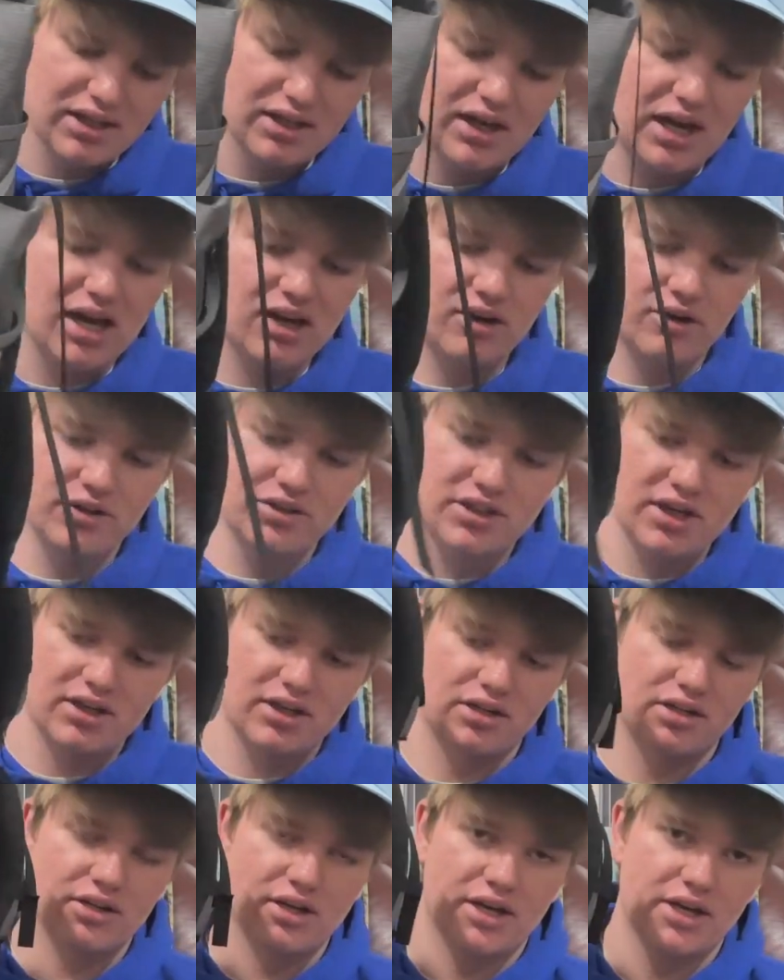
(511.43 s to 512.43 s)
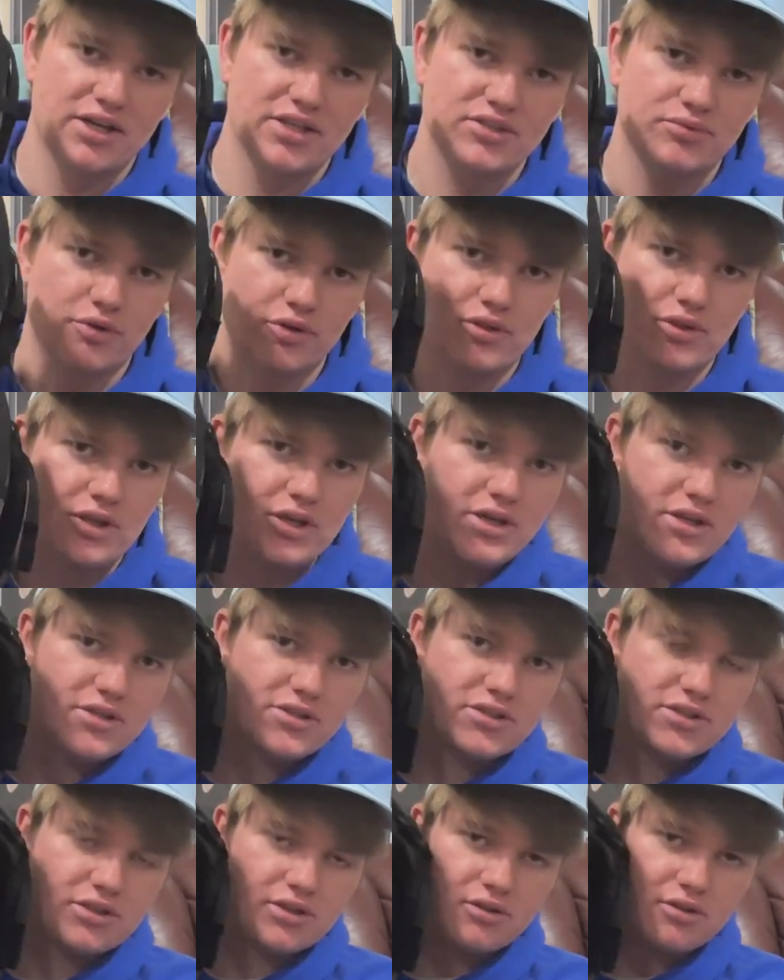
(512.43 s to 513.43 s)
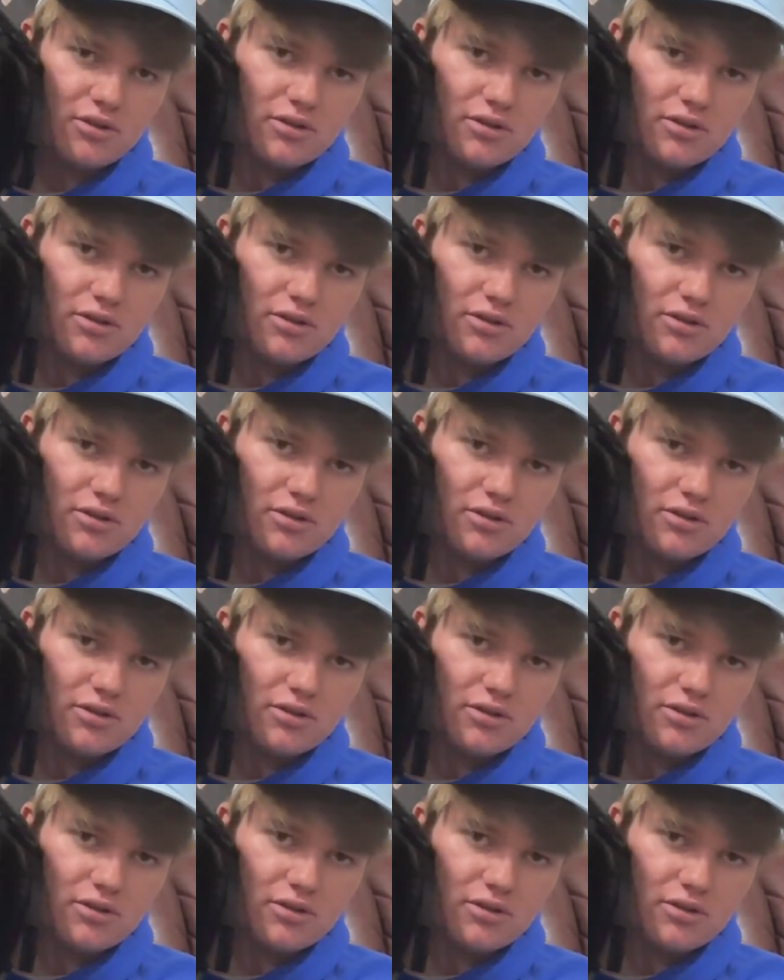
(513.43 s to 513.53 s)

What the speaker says: I don't know, it's kind of nice with these,